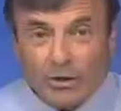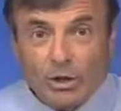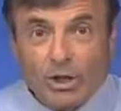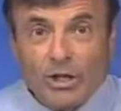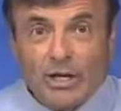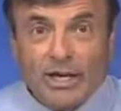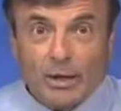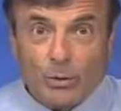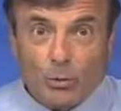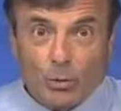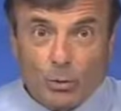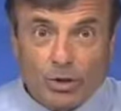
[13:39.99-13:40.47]
to
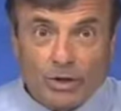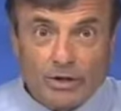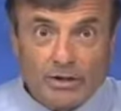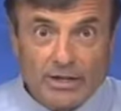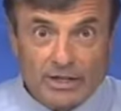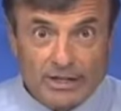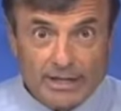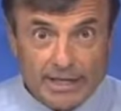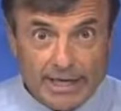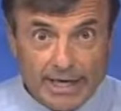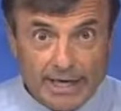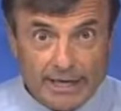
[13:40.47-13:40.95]
look at where
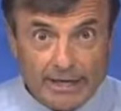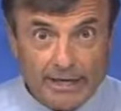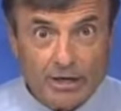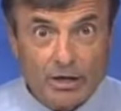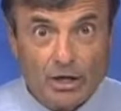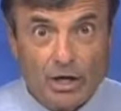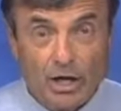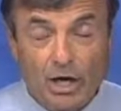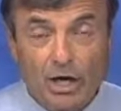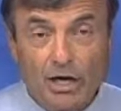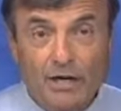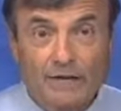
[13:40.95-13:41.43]
the
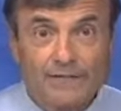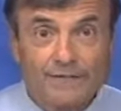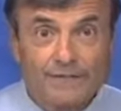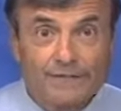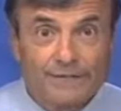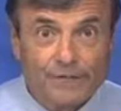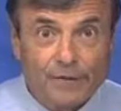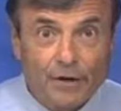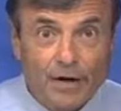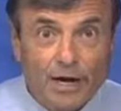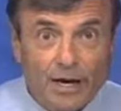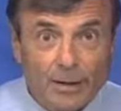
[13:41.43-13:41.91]
data are
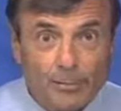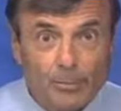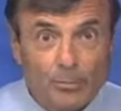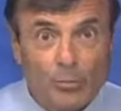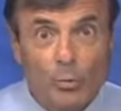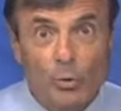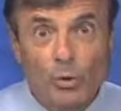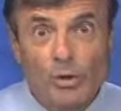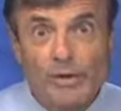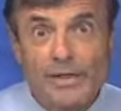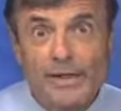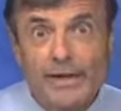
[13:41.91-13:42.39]
from.
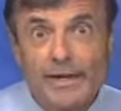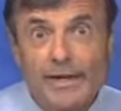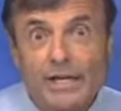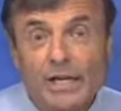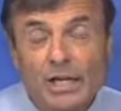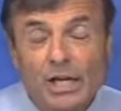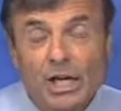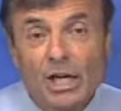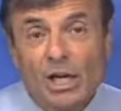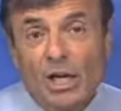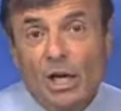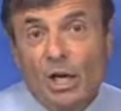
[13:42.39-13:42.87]
Were they
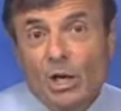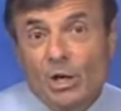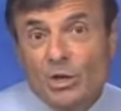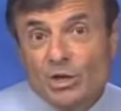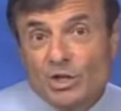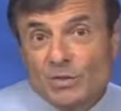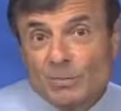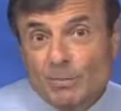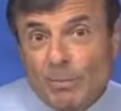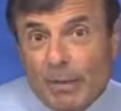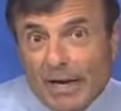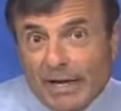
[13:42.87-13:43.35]

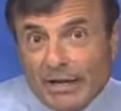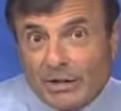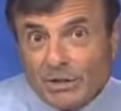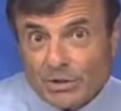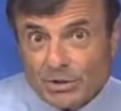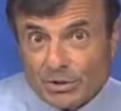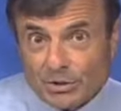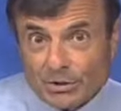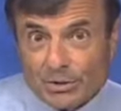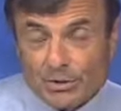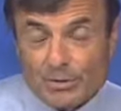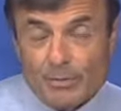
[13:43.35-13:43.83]

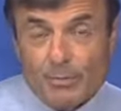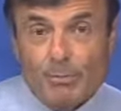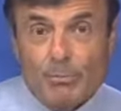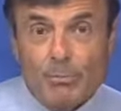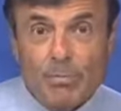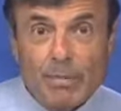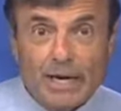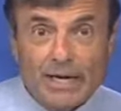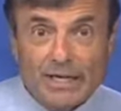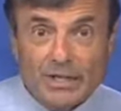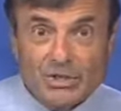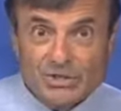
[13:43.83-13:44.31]
sponsored
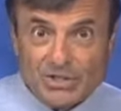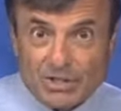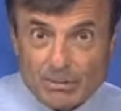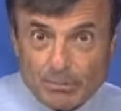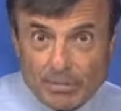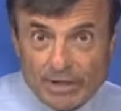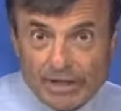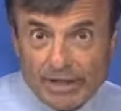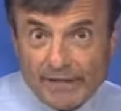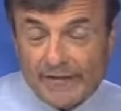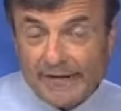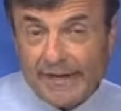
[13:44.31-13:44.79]
by
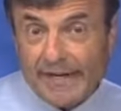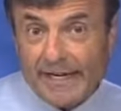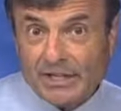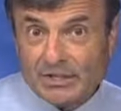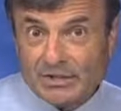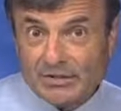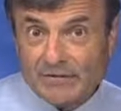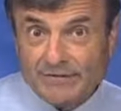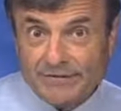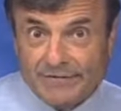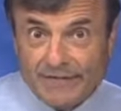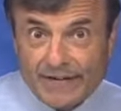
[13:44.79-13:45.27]
somebody that
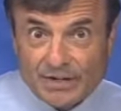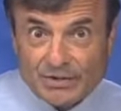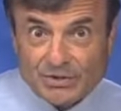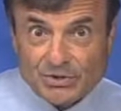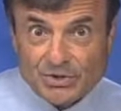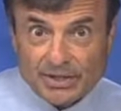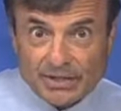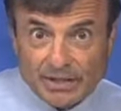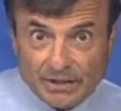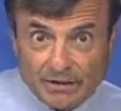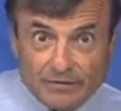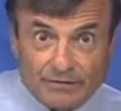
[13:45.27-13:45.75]
has a
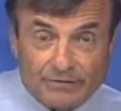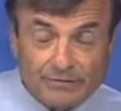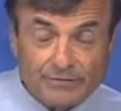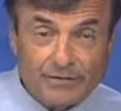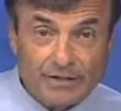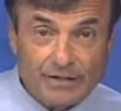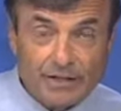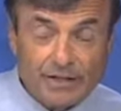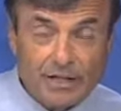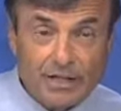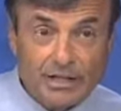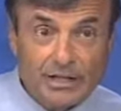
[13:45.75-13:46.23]
vested
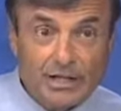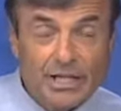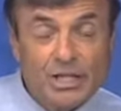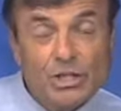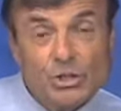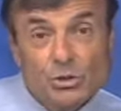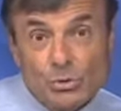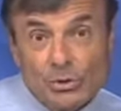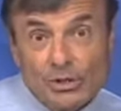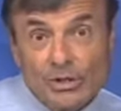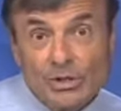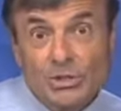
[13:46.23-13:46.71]

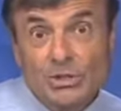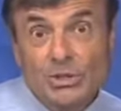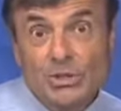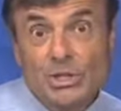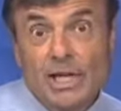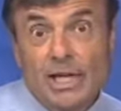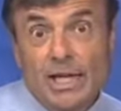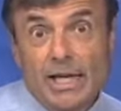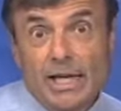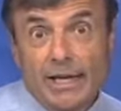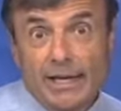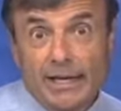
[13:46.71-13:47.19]
interest
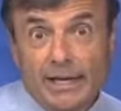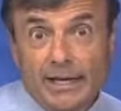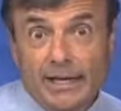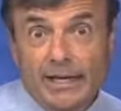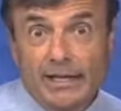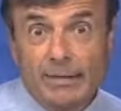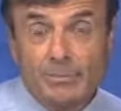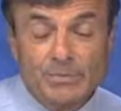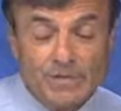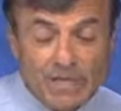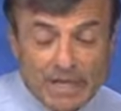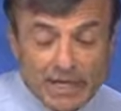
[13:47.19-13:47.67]

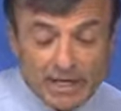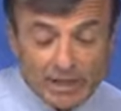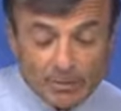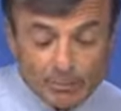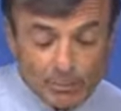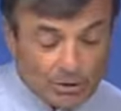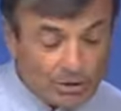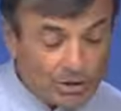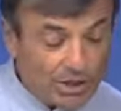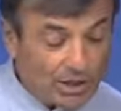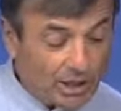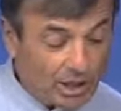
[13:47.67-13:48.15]
in obtaining
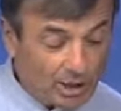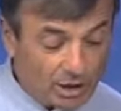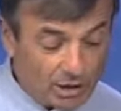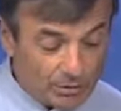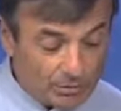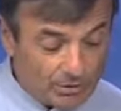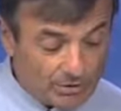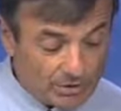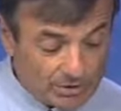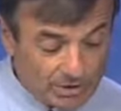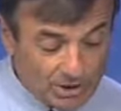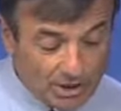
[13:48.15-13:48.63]
particular
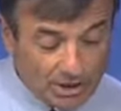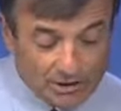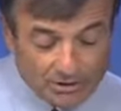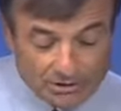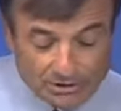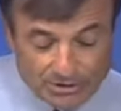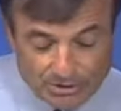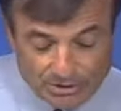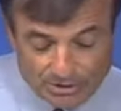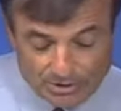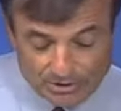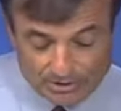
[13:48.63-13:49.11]

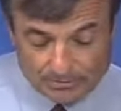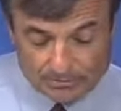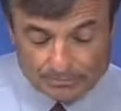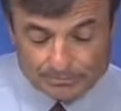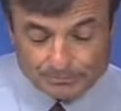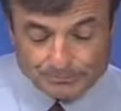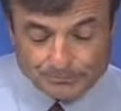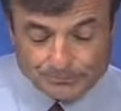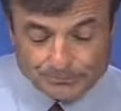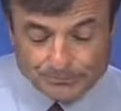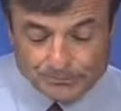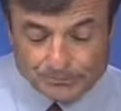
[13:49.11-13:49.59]
results?
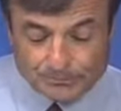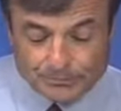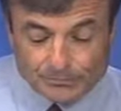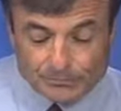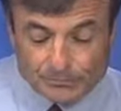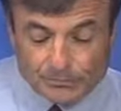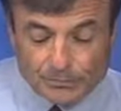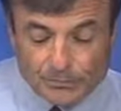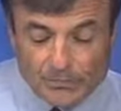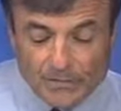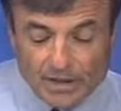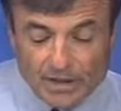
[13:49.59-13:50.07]

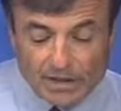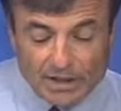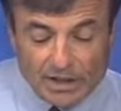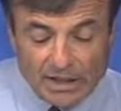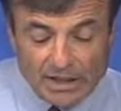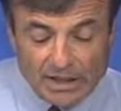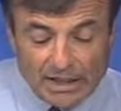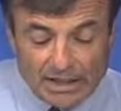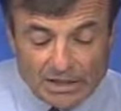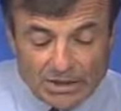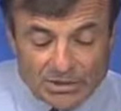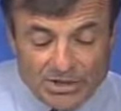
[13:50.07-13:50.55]

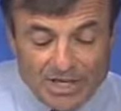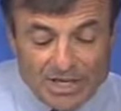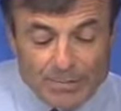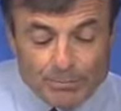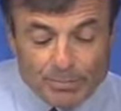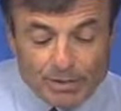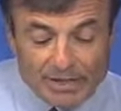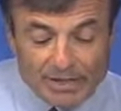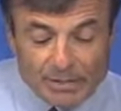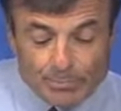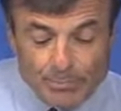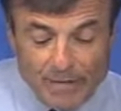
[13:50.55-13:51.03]

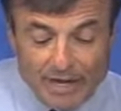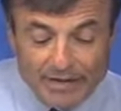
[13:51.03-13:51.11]
Sampling